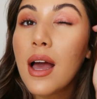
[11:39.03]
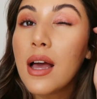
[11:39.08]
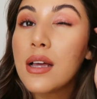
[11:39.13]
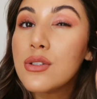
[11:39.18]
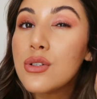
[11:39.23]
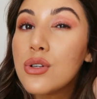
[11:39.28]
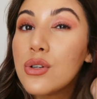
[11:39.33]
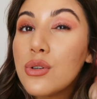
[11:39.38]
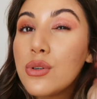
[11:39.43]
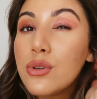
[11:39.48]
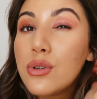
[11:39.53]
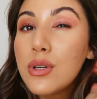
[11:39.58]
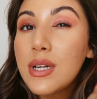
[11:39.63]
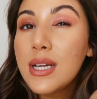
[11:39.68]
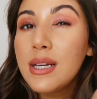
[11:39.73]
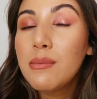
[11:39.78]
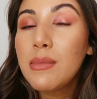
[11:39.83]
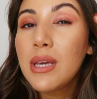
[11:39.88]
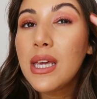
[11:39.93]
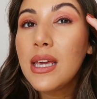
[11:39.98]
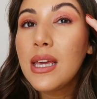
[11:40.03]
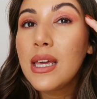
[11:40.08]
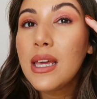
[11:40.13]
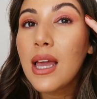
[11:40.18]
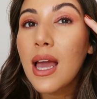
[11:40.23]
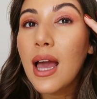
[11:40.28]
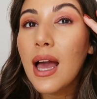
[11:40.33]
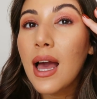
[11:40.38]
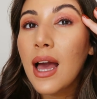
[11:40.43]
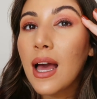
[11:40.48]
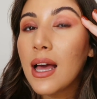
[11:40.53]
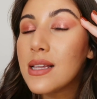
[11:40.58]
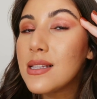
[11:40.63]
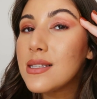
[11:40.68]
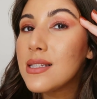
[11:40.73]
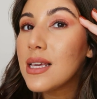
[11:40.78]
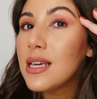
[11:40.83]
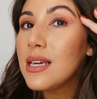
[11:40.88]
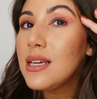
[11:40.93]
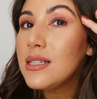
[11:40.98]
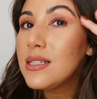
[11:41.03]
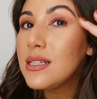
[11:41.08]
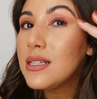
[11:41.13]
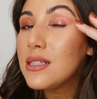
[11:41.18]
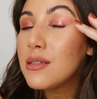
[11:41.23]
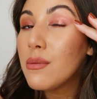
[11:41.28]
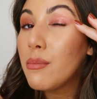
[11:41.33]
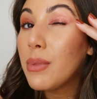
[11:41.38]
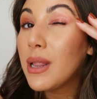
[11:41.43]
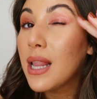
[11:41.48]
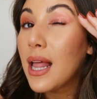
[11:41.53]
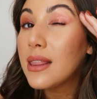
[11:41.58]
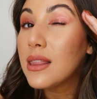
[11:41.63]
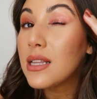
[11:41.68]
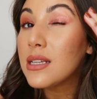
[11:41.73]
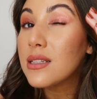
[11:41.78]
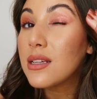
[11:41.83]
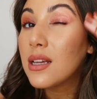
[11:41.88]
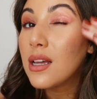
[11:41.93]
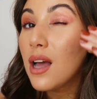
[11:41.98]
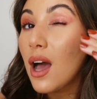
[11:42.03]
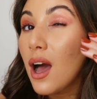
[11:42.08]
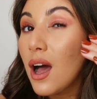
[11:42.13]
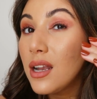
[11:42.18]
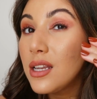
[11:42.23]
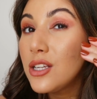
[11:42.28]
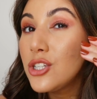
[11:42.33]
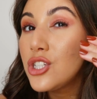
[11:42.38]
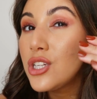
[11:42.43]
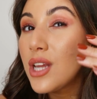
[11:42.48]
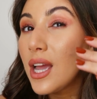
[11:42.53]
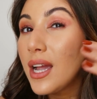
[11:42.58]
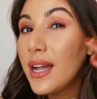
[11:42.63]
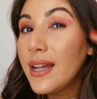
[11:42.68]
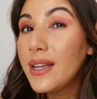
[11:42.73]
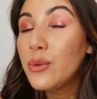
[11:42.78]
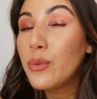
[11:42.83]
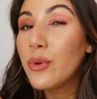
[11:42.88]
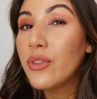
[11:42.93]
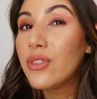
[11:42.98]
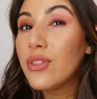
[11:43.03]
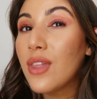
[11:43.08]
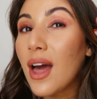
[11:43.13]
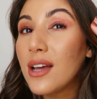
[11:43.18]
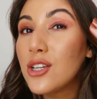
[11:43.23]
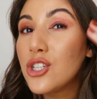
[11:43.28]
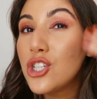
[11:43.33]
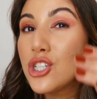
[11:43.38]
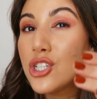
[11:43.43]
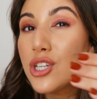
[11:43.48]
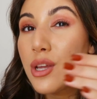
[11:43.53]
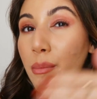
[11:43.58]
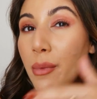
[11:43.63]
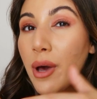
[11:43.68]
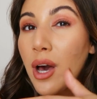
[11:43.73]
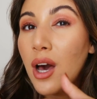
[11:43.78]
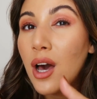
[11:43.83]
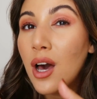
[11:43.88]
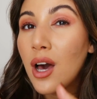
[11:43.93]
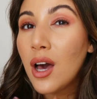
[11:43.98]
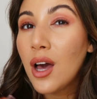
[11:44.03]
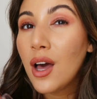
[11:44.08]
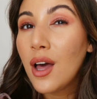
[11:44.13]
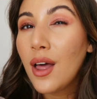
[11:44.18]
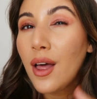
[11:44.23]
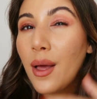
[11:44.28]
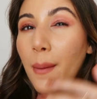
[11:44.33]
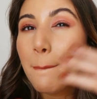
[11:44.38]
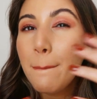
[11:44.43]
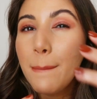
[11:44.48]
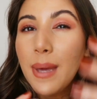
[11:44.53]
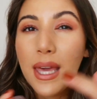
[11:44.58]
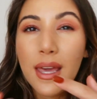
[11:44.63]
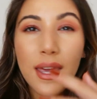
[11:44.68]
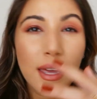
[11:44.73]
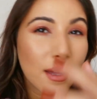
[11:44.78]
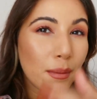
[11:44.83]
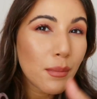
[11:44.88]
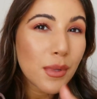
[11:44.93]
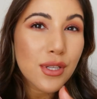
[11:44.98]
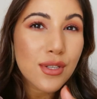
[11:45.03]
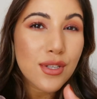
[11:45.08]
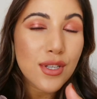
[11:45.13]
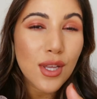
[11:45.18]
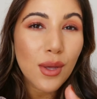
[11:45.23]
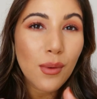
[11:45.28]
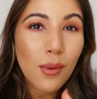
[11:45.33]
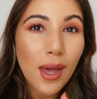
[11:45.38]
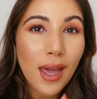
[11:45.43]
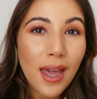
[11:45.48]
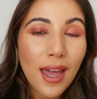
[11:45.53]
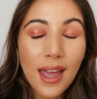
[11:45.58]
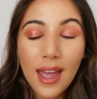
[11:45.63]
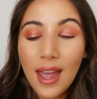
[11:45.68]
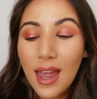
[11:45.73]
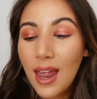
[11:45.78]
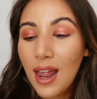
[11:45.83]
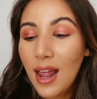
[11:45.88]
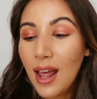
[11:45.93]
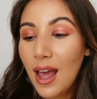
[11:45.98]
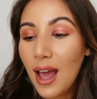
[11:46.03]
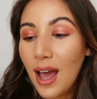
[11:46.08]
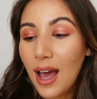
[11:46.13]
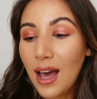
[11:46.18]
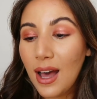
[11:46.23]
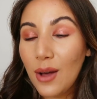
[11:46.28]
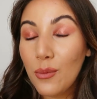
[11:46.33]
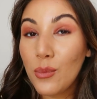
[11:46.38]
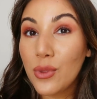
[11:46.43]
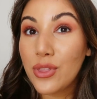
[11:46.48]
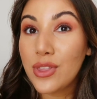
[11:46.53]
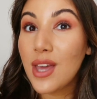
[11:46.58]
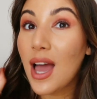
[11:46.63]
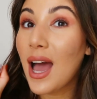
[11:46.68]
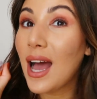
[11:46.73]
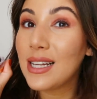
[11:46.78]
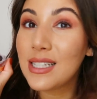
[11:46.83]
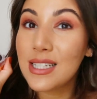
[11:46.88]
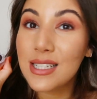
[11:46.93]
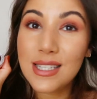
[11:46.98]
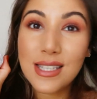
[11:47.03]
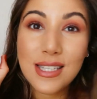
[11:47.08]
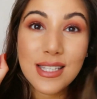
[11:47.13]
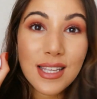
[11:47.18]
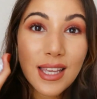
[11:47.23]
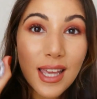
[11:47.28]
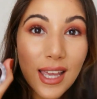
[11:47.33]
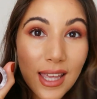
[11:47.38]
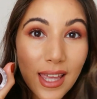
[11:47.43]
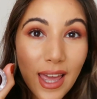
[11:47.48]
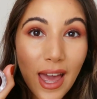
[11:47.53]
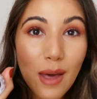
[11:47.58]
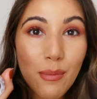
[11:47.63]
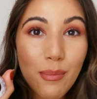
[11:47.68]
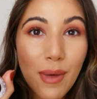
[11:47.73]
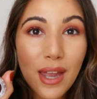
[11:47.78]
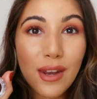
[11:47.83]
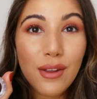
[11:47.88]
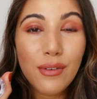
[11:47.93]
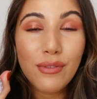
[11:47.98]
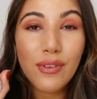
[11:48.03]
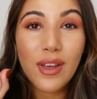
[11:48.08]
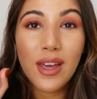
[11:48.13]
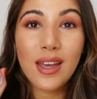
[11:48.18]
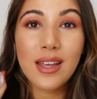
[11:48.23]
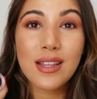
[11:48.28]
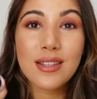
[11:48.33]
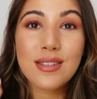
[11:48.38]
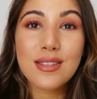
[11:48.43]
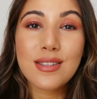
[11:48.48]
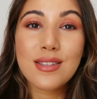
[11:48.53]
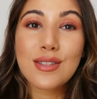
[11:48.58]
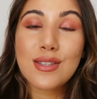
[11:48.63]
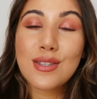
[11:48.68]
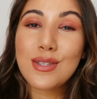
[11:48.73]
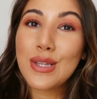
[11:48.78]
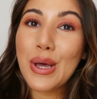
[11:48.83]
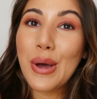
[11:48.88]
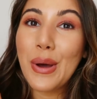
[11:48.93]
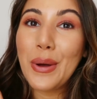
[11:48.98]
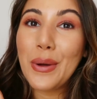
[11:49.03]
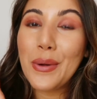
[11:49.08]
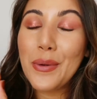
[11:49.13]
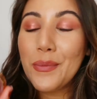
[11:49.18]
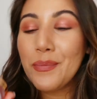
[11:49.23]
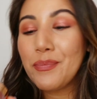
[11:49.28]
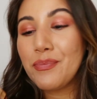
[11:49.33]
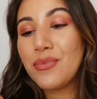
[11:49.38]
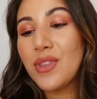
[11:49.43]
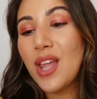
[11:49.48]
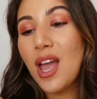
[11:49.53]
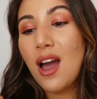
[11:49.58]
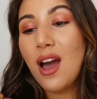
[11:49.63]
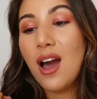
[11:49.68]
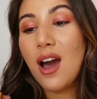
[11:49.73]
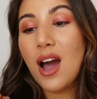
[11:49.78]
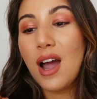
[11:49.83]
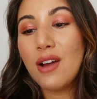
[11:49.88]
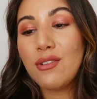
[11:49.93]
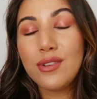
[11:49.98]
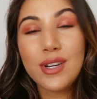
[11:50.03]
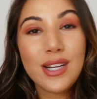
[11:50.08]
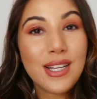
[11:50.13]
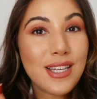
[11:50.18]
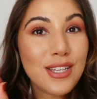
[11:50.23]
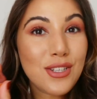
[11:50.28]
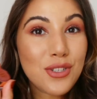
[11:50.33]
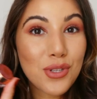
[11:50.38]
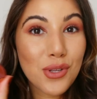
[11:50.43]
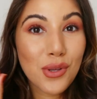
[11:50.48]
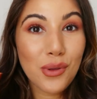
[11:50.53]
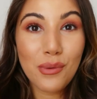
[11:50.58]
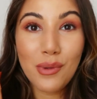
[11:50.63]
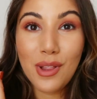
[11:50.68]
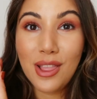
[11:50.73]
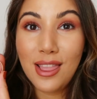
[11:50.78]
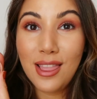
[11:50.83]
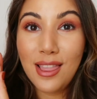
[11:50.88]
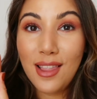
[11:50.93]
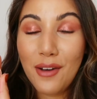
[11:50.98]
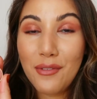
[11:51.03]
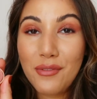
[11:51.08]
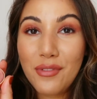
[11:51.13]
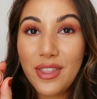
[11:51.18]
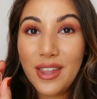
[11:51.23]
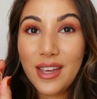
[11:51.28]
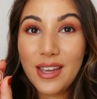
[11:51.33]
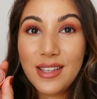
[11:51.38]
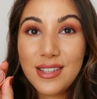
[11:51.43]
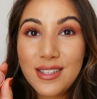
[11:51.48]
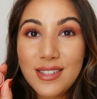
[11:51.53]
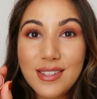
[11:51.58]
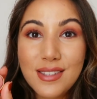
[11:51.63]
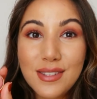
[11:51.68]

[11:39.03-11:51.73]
as creamy, as easy to blend this color shade with that shimmer pigment to it, with the added skincare benefits. So I really do love this.